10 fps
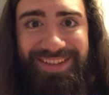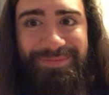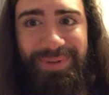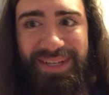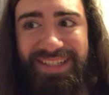
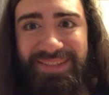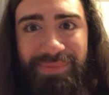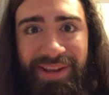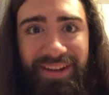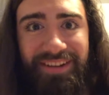But
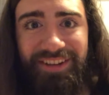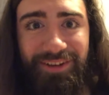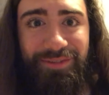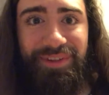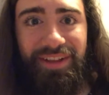yeah, if
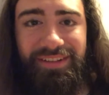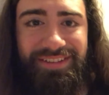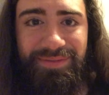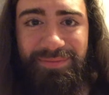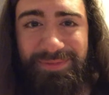you
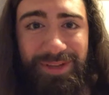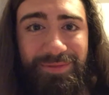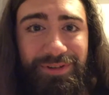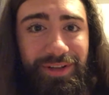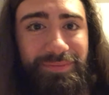got
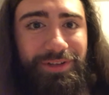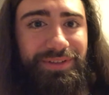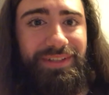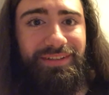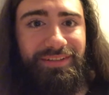something you'd like me to
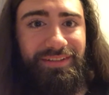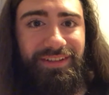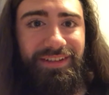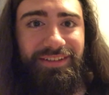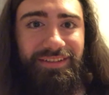read,
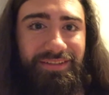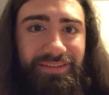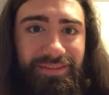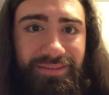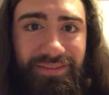then
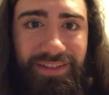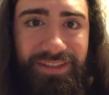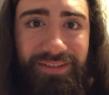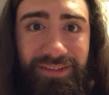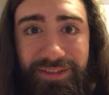
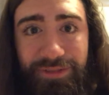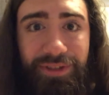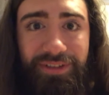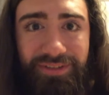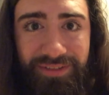let's do
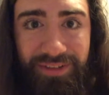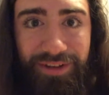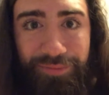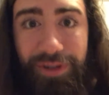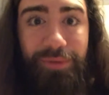it.
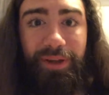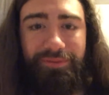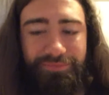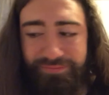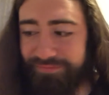But anyway,
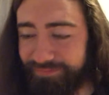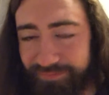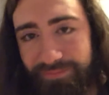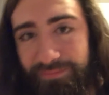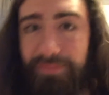
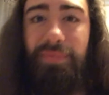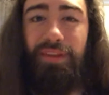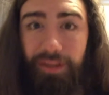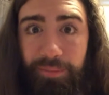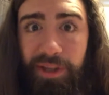
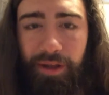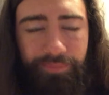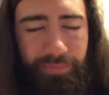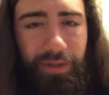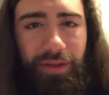hit me up.